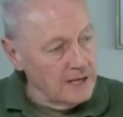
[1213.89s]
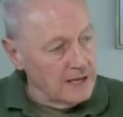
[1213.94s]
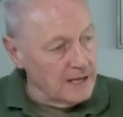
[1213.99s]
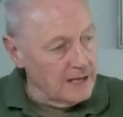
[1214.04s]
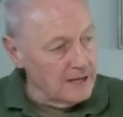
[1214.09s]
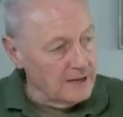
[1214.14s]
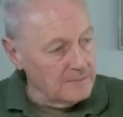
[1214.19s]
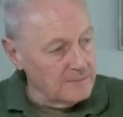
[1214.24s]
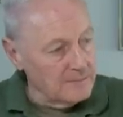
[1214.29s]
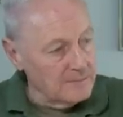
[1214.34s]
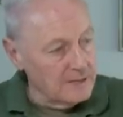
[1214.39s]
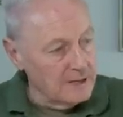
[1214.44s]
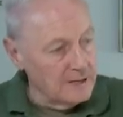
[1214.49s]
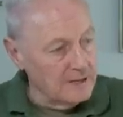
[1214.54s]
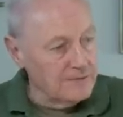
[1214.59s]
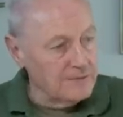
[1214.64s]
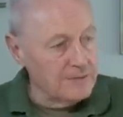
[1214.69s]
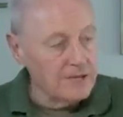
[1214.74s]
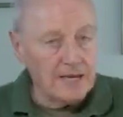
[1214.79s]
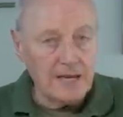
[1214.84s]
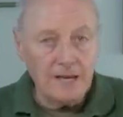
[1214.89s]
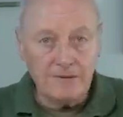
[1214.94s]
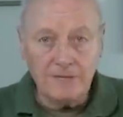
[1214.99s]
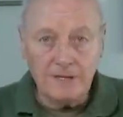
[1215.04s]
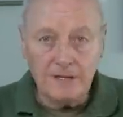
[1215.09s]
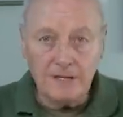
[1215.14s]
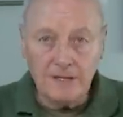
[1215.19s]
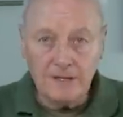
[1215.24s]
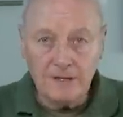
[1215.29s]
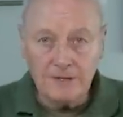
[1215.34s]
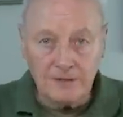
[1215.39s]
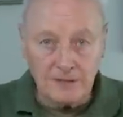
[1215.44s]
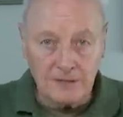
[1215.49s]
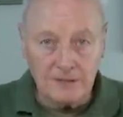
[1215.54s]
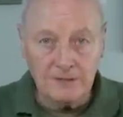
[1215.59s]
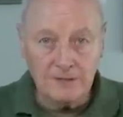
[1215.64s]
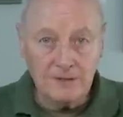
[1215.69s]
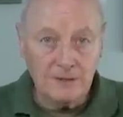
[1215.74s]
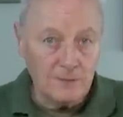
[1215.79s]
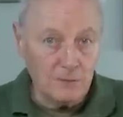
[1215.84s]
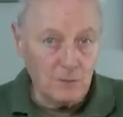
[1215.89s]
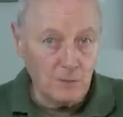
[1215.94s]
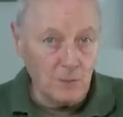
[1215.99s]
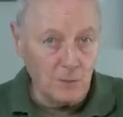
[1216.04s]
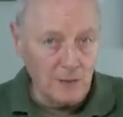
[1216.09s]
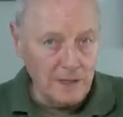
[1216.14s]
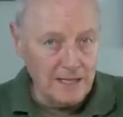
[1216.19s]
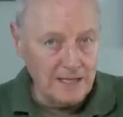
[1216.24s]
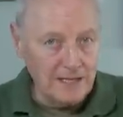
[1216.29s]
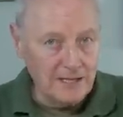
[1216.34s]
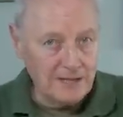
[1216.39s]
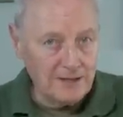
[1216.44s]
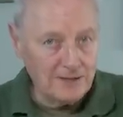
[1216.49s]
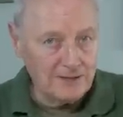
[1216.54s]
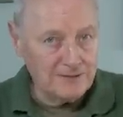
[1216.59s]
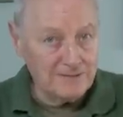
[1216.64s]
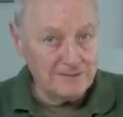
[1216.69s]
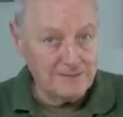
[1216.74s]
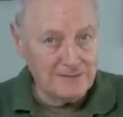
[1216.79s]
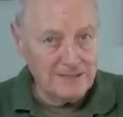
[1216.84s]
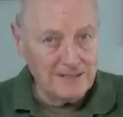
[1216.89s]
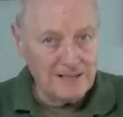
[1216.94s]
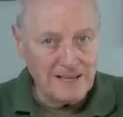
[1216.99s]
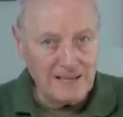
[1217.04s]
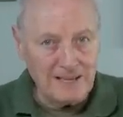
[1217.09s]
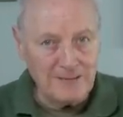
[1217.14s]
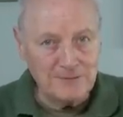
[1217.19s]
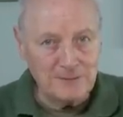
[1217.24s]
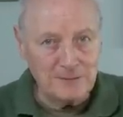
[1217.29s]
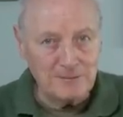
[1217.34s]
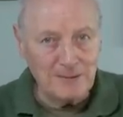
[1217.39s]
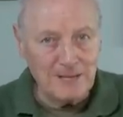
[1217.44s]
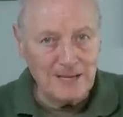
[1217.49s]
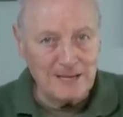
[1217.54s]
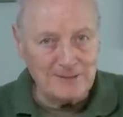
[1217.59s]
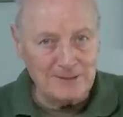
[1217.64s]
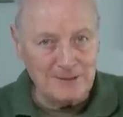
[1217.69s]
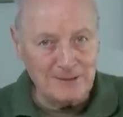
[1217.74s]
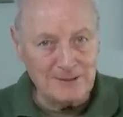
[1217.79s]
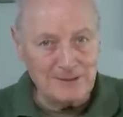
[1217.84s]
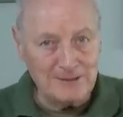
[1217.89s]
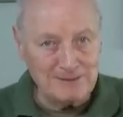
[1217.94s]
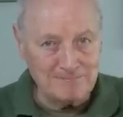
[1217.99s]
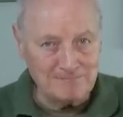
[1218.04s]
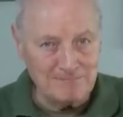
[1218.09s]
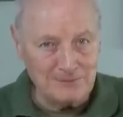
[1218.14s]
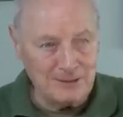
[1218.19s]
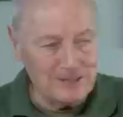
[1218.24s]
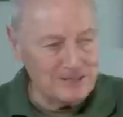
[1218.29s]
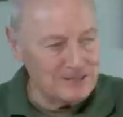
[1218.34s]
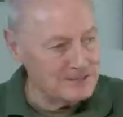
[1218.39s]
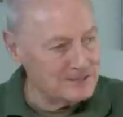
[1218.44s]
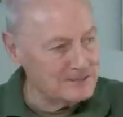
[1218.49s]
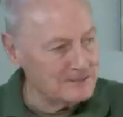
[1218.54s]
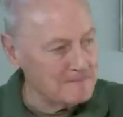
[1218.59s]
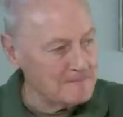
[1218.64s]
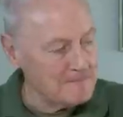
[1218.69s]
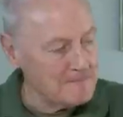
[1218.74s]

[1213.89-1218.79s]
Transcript: the area that we have to play with, right?